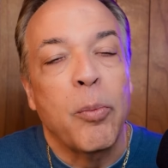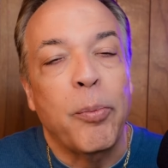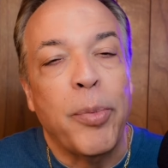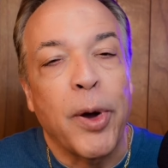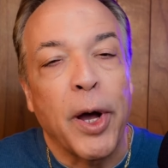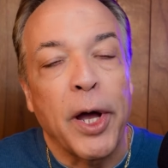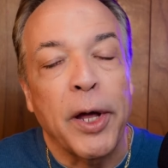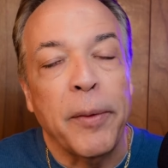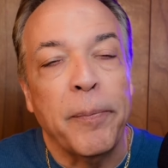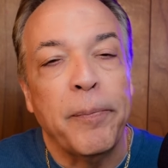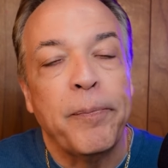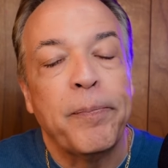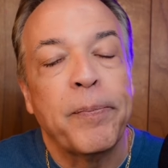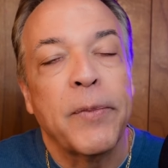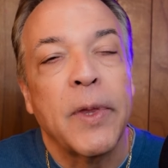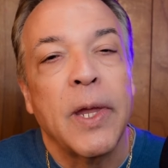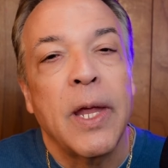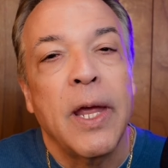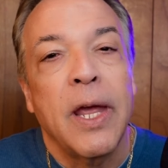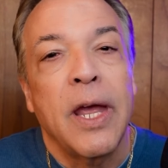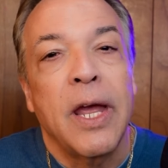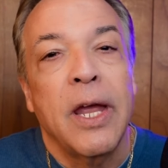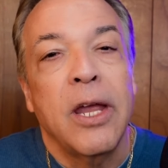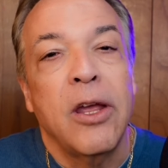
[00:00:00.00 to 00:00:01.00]
But,
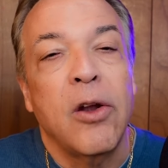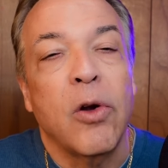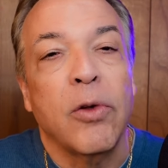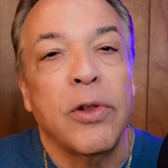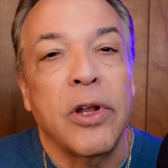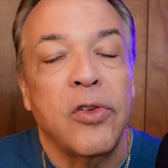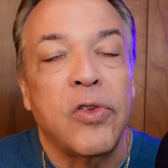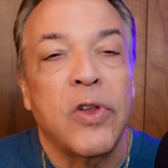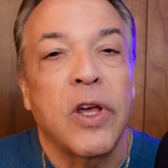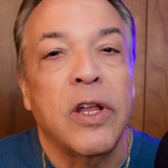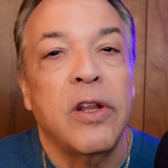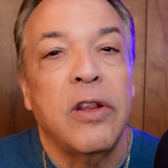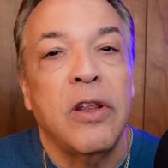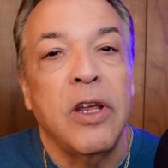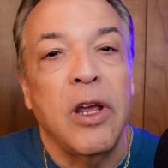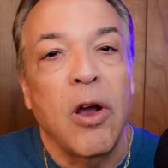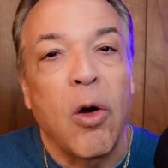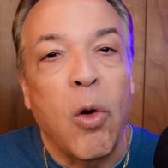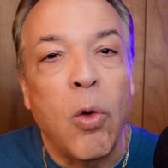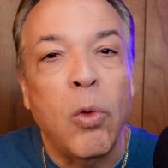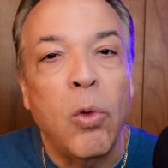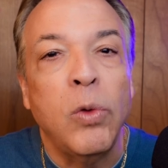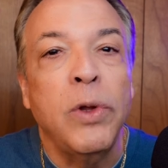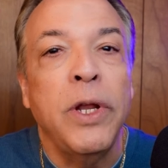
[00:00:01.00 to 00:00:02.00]
you know, they said
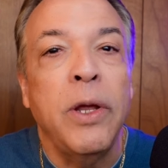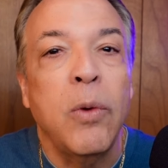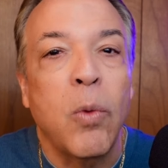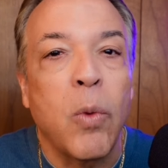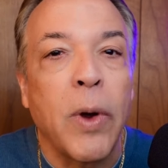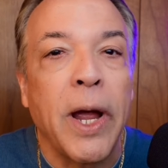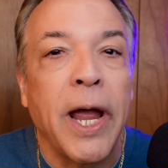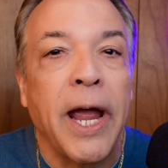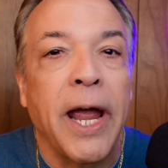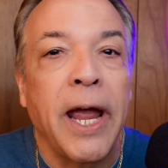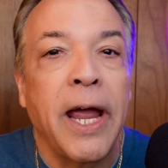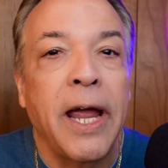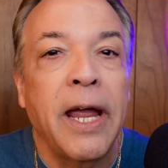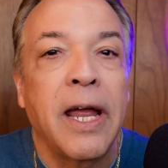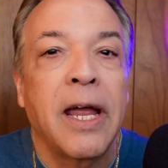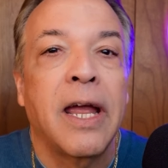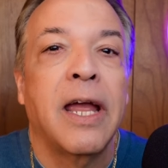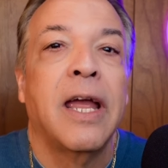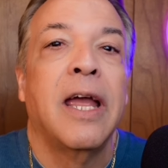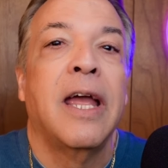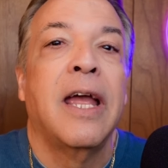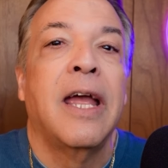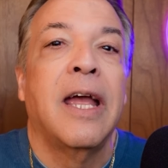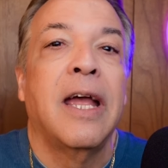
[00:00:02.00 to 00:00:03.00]
the only way
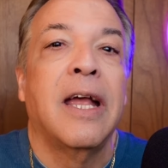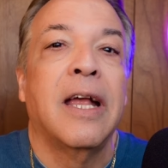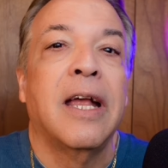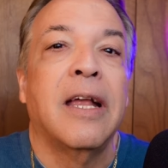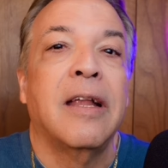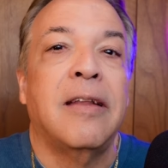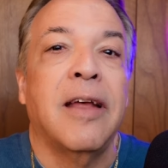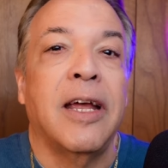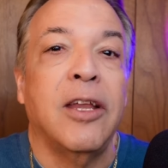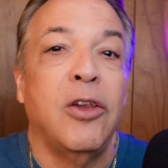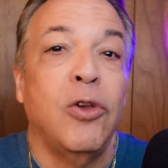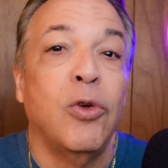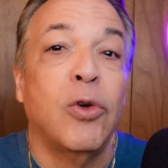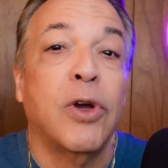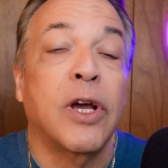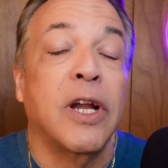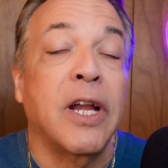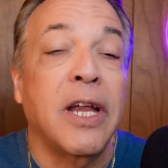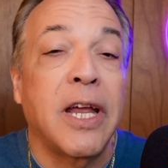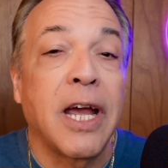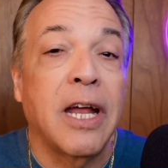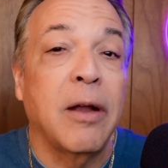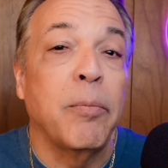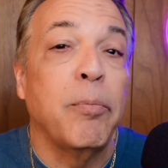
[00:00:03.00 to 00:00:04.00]
that you
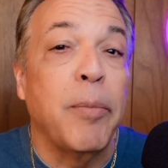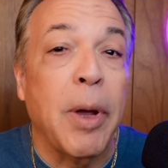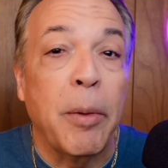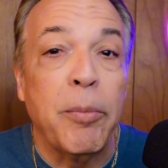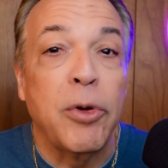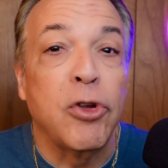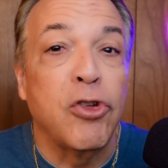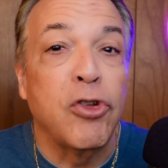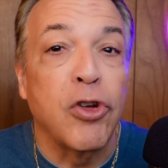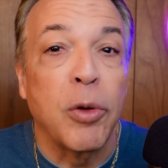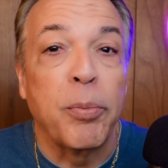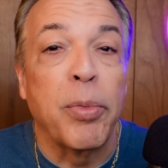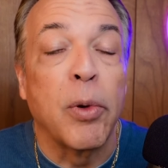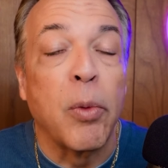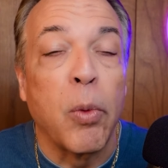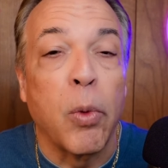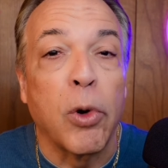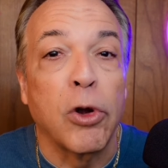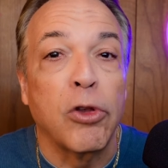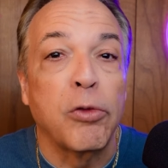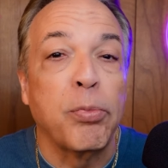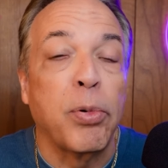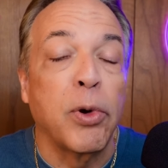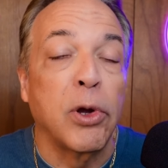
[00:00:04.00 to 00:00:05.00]
can get membership
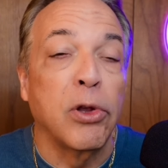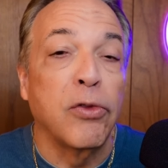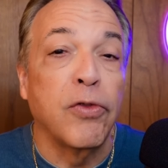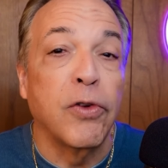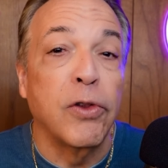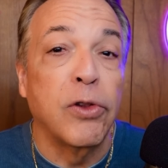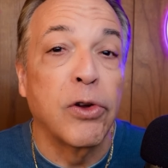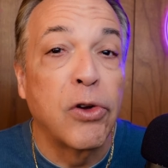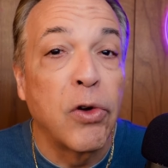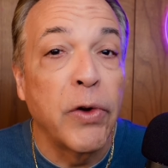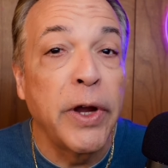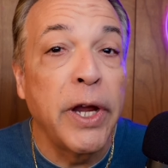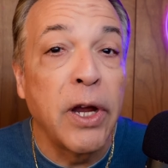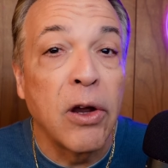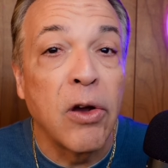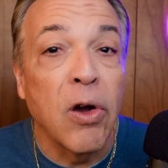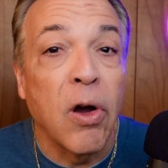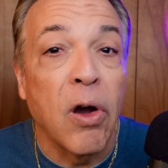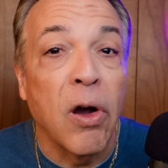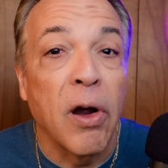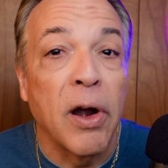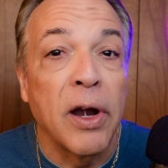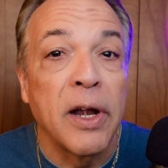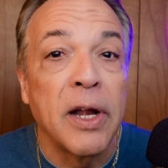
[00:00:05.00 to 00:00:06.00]
rewards points for the green
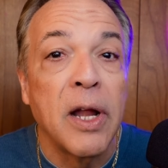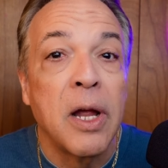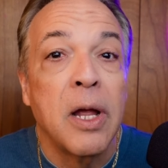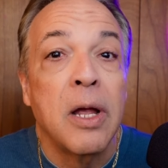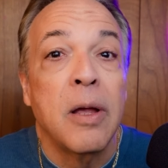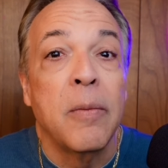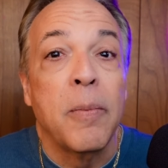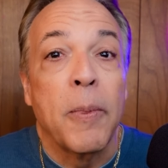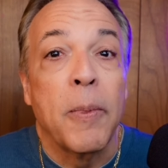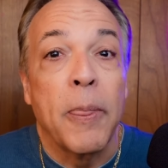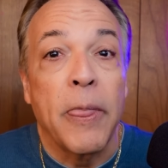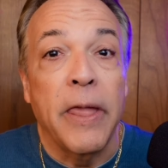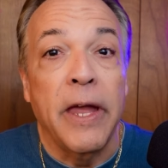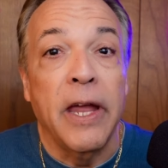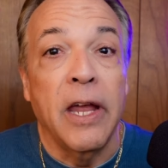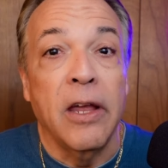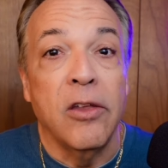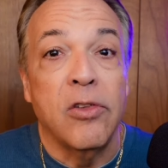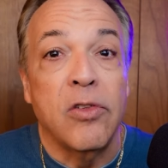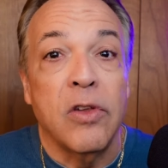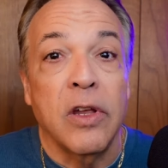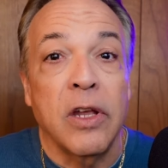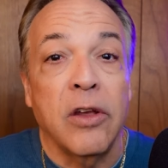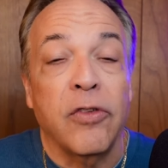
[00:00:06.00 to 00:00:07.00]
card
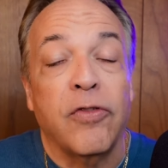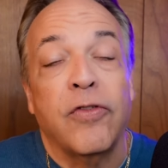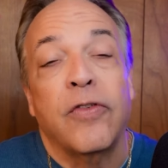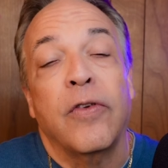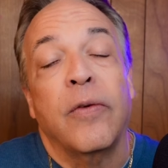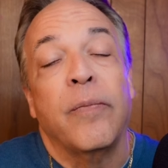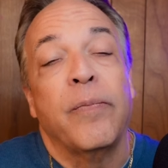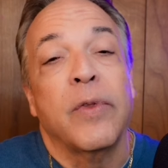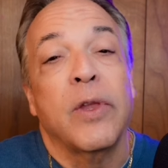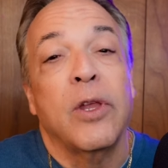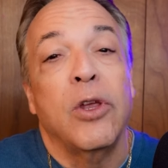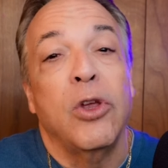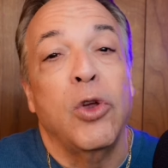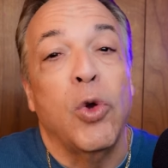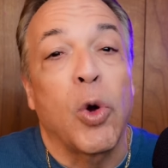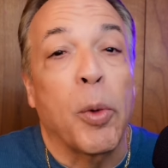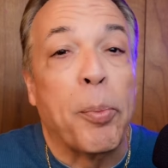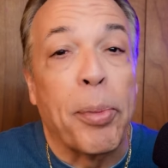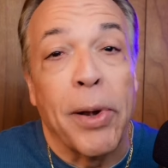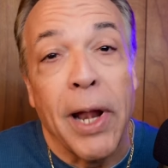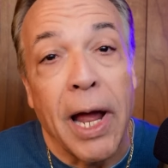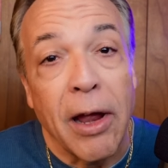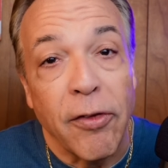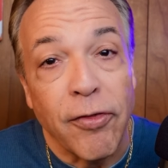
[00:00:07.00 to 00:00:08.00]
is if you
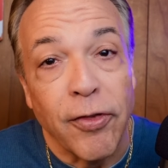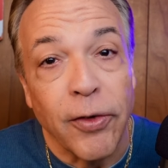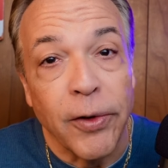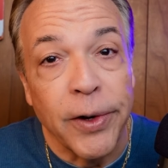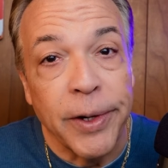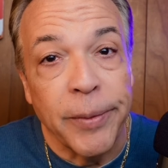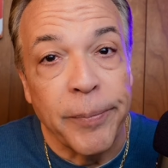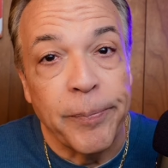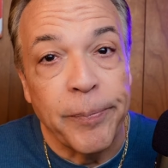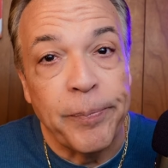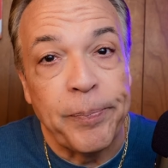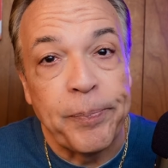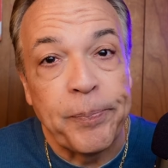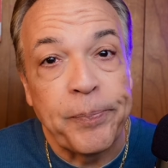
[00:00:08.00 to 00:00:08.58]
apply for it.